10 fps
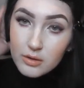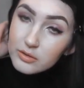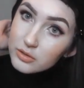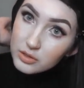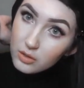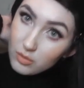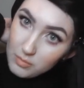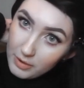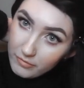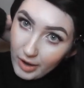So
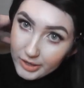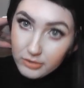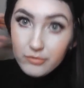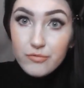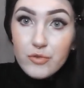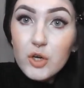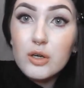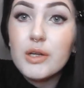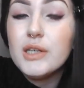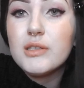my final
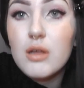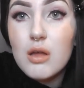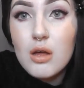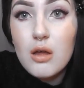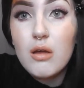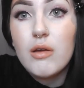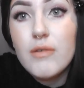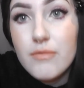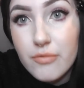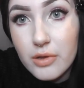verdict
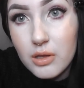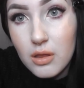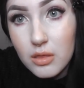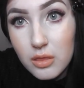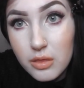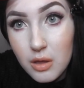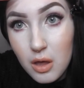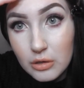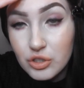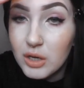of
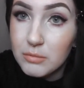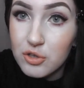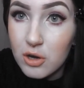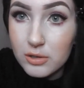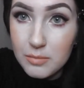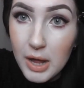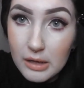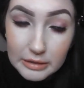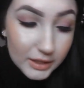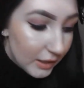the James Charles
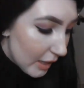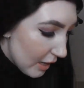palette,